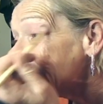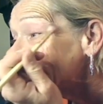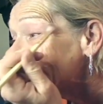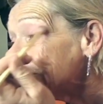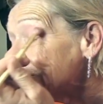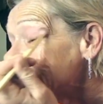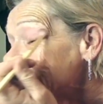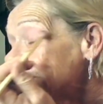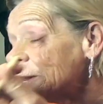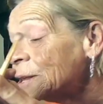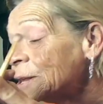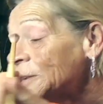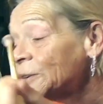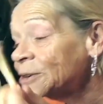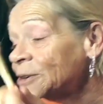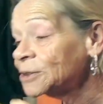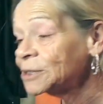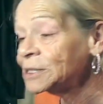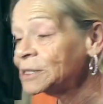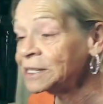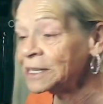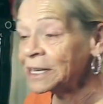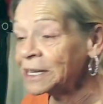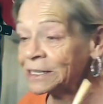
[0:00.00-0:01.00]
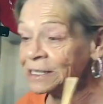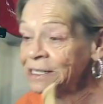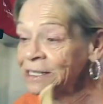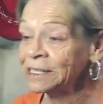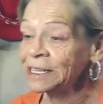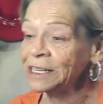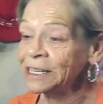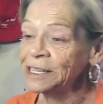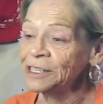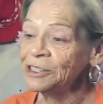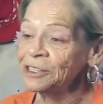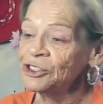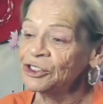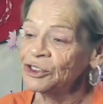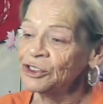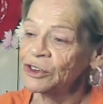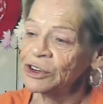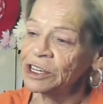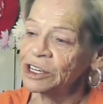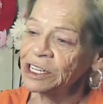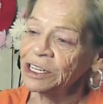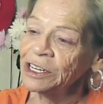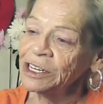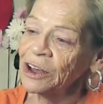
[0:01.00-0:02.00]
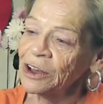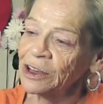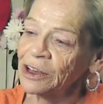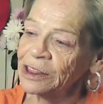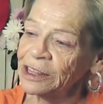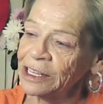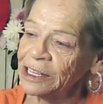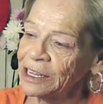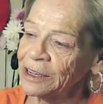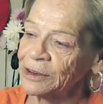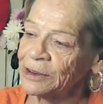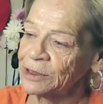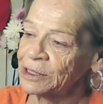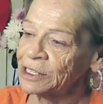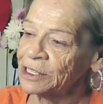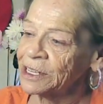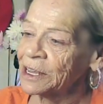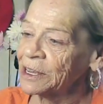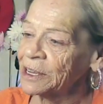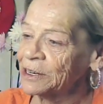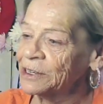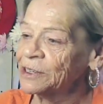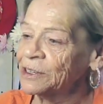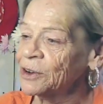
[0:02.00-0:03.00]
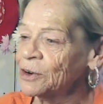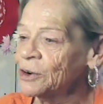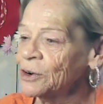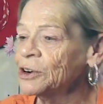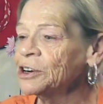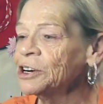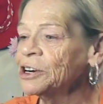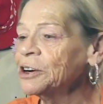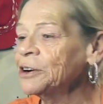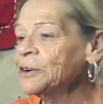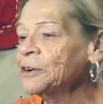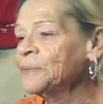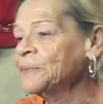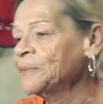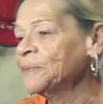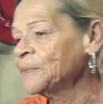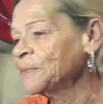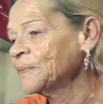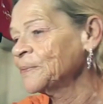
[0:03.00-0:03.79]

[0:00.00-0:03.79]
I'm going to use that sage green on the outside corner.